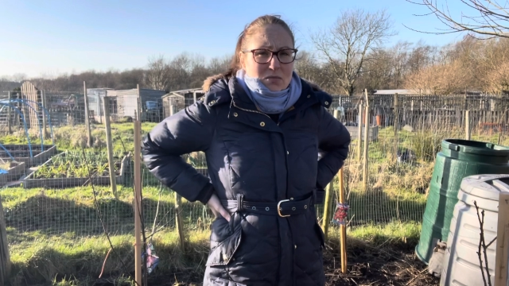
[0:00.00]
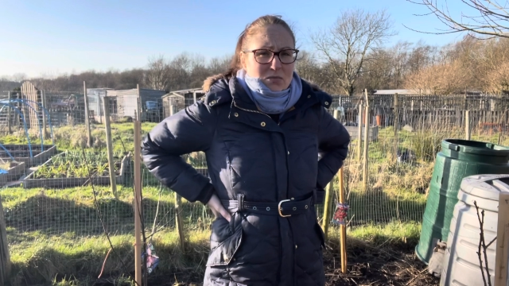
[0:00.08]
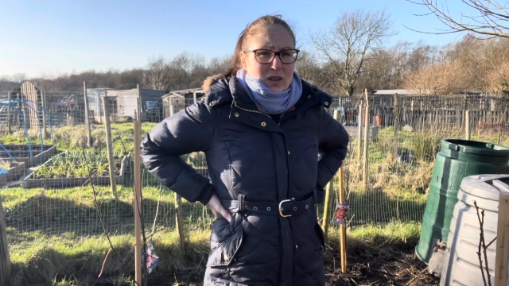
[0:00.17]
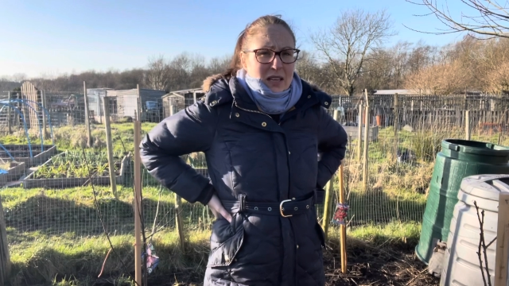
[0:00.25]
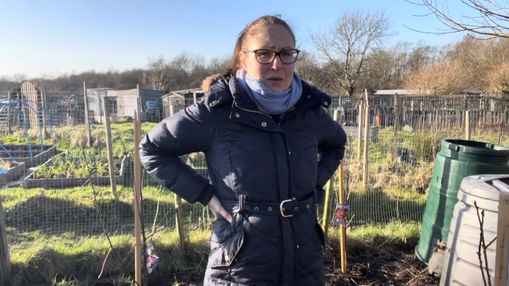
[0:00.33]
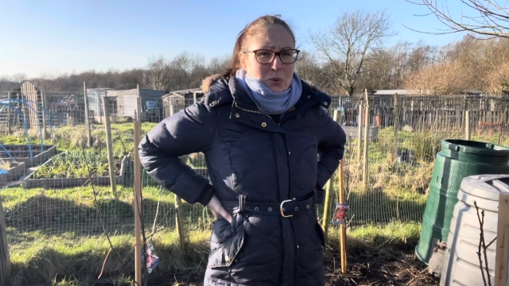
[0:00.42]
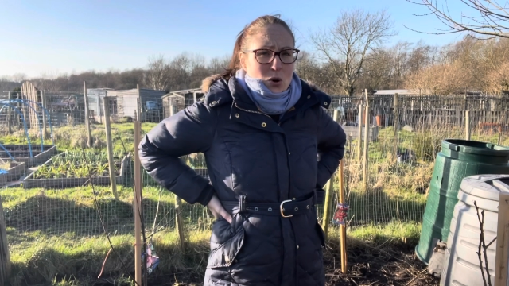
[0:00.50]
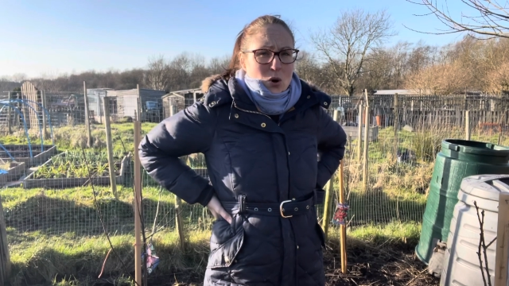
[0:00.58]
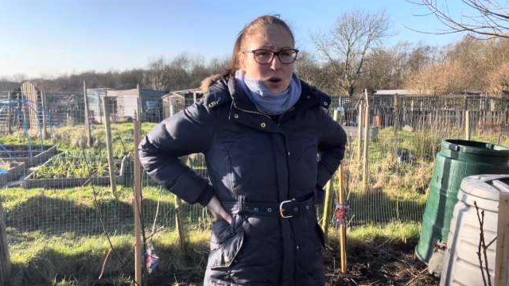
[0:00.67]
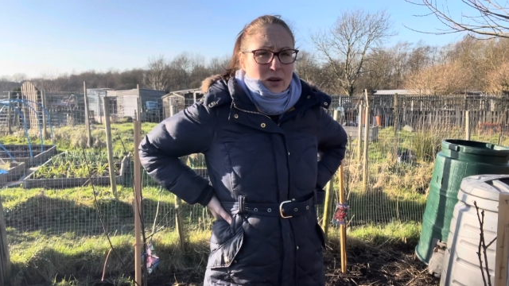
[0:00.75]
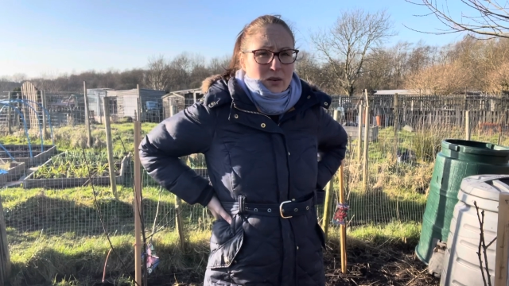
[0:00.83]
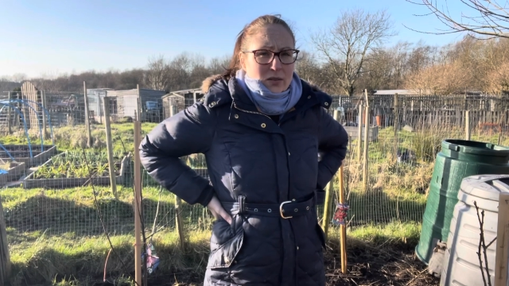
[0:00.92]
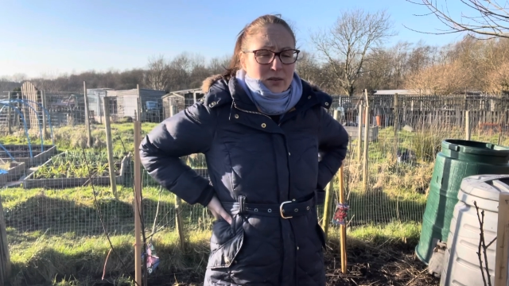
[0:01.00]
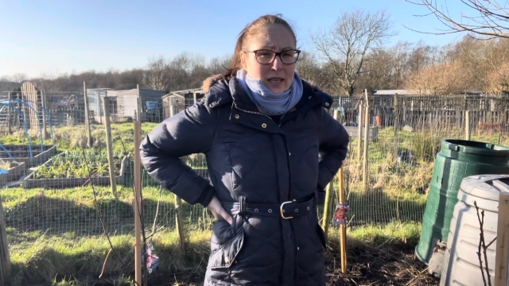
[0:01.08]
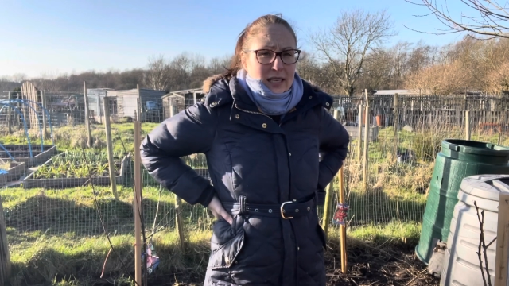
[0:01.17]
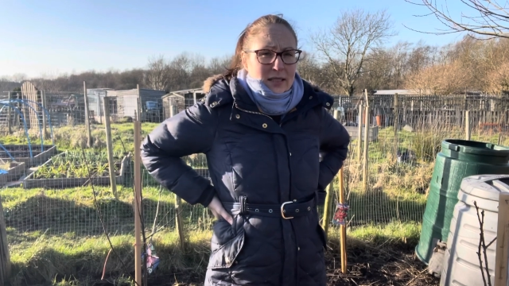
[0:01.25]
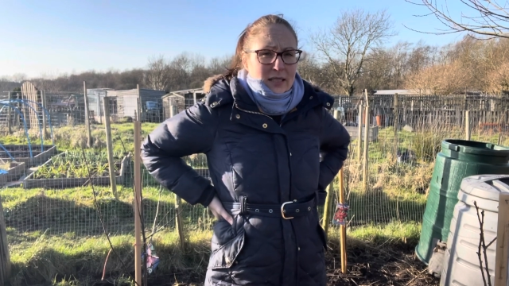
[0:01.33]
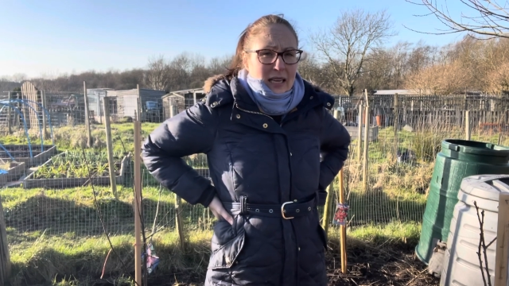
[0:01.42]
really important
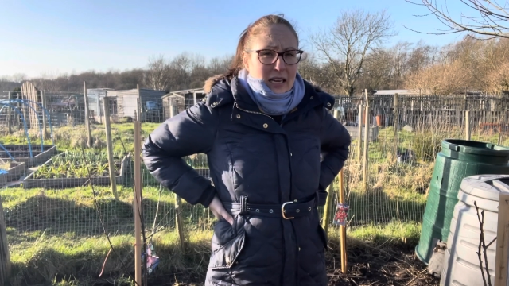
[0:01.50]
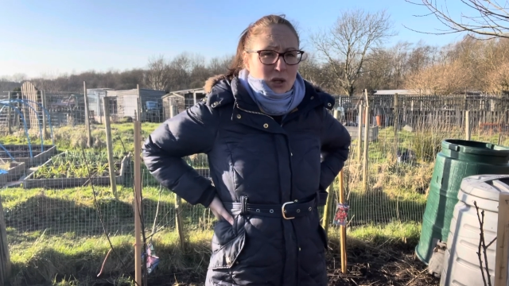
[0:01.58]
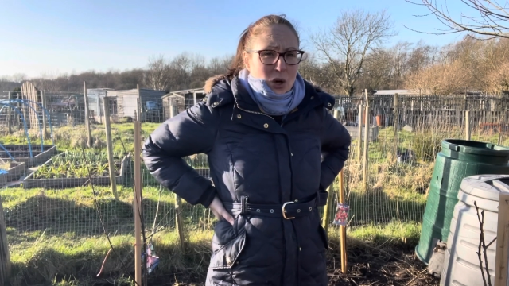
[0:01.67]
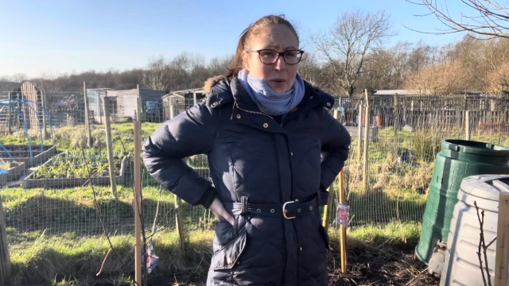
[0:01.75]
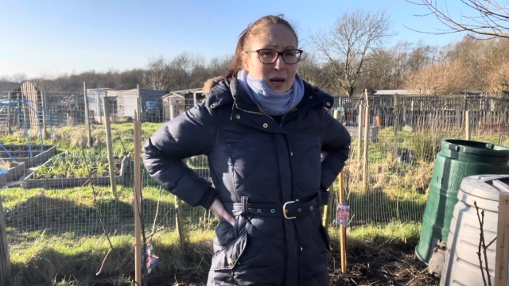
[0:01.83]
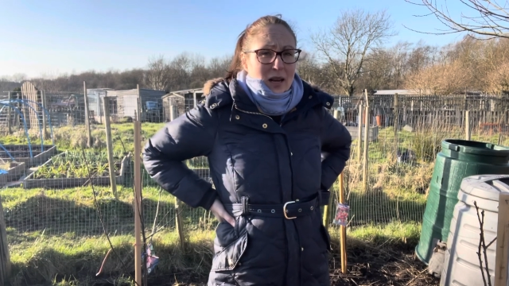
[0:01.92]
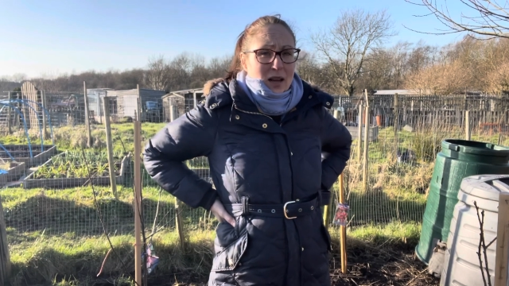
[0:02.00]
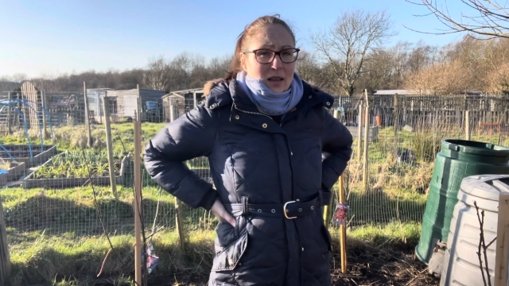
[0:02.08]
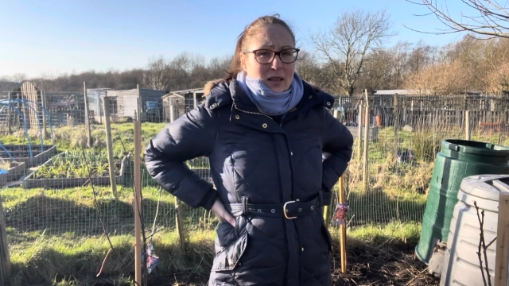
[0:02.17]
thing to get going.